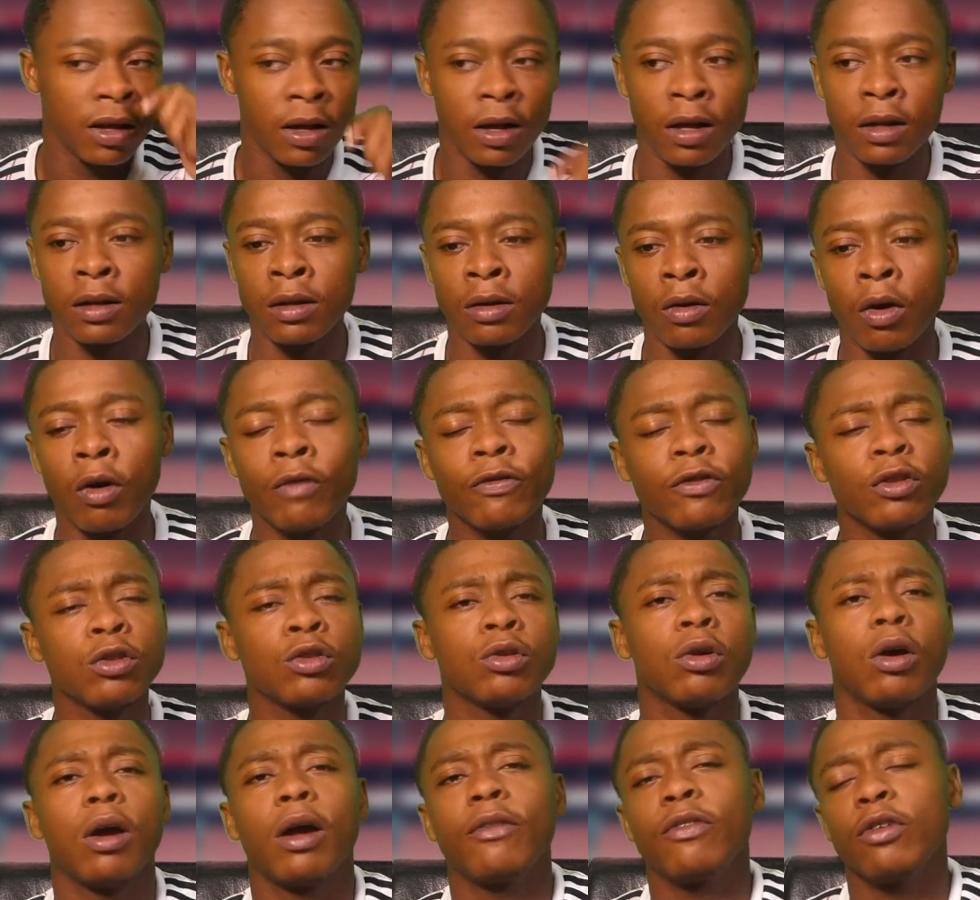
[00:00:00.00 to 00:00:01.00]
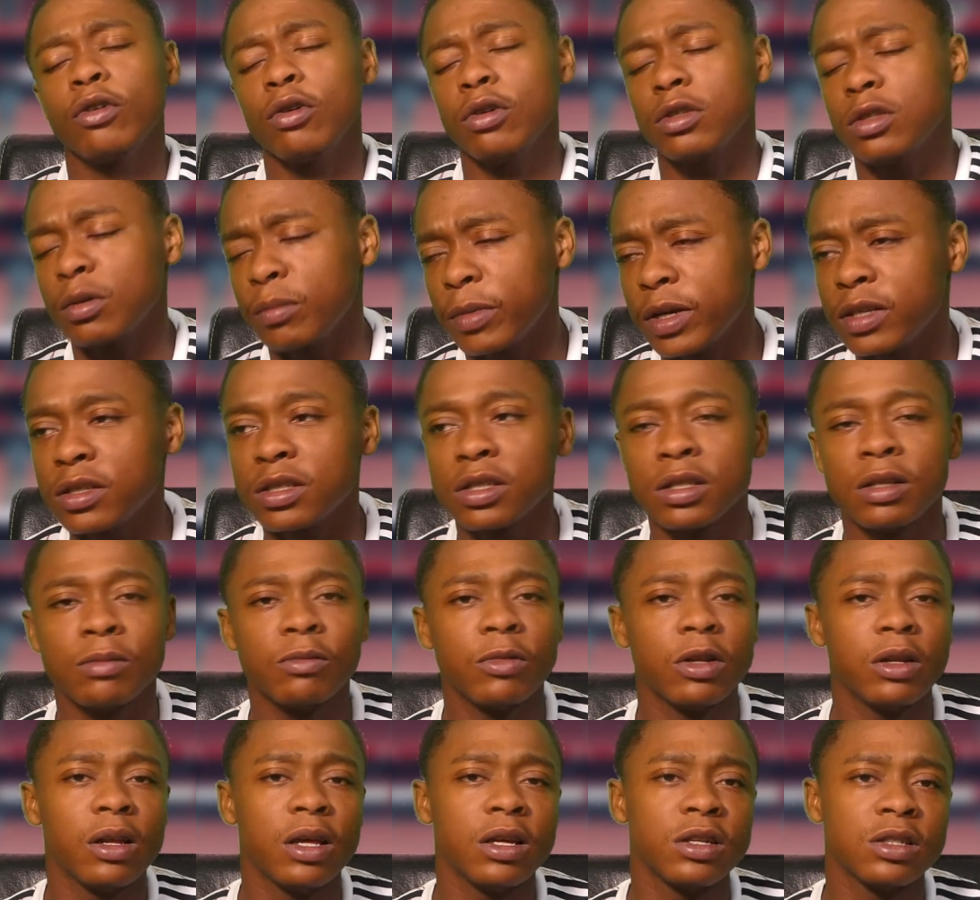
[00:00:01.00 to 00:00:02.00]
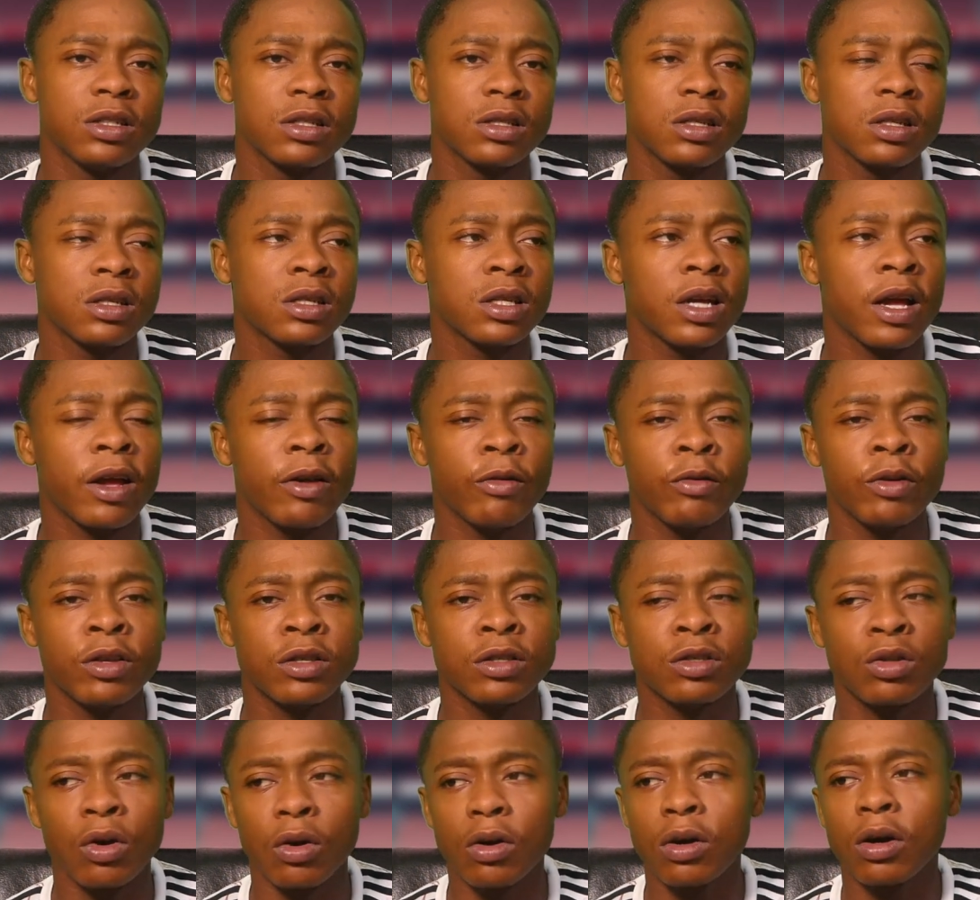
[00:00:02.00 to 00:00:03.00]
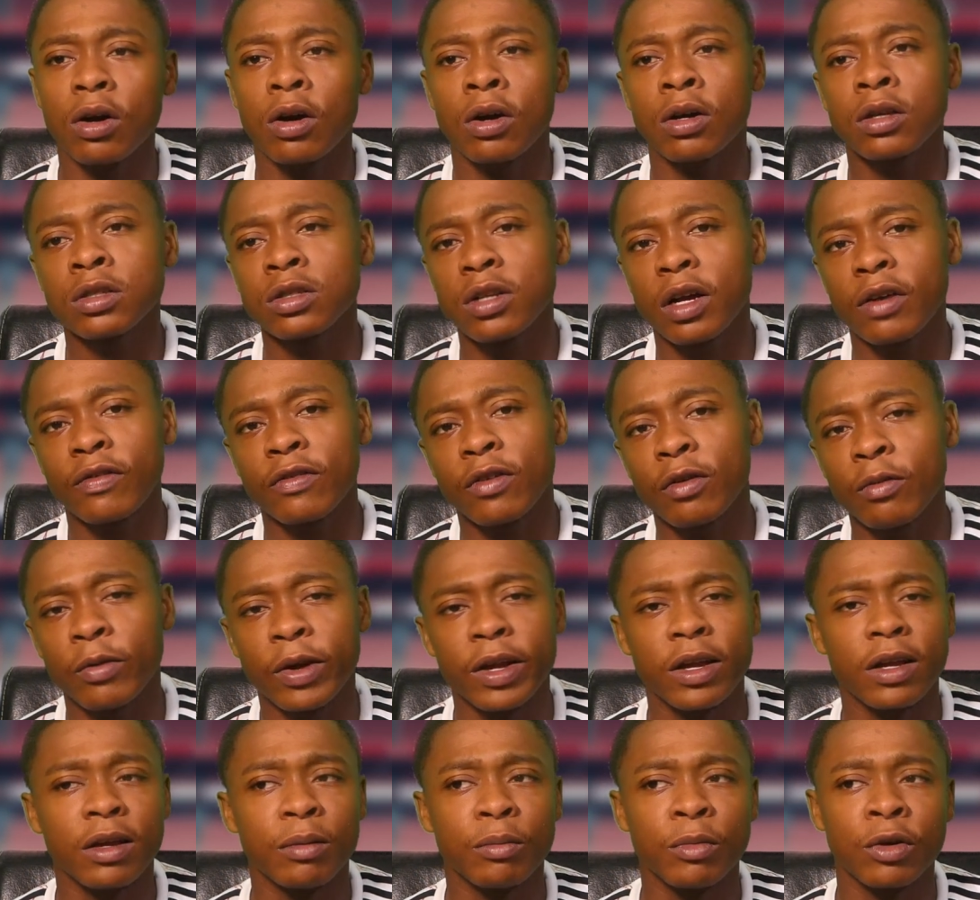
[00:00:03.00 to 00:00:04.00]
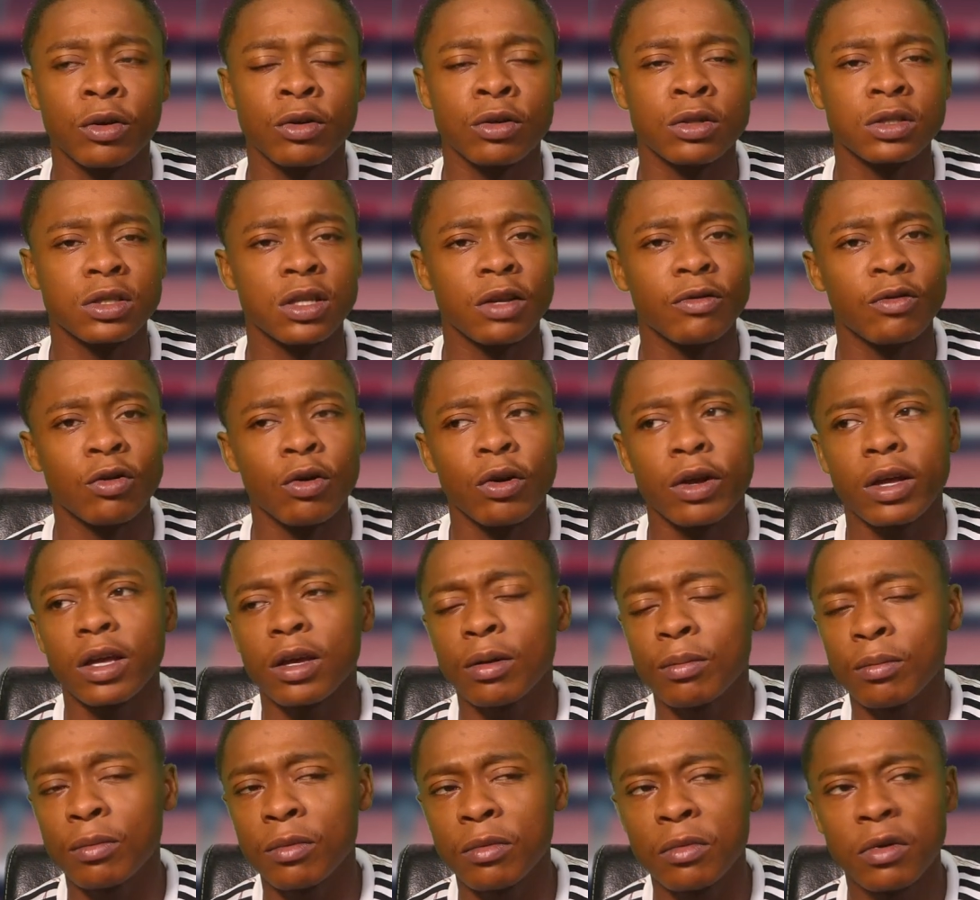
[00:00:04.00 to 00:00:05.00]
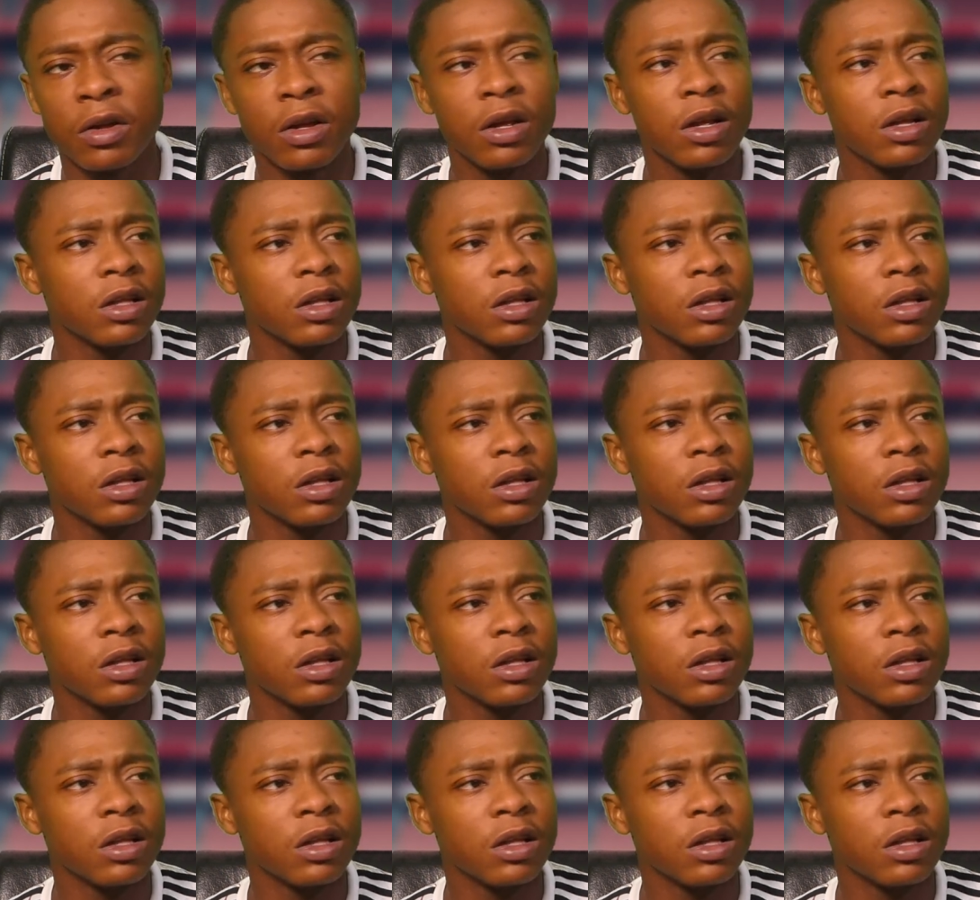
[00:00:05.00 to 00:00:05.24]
And I forgot to mention in relation to Tyrese, Doncaster, I have to rate it because they've got him,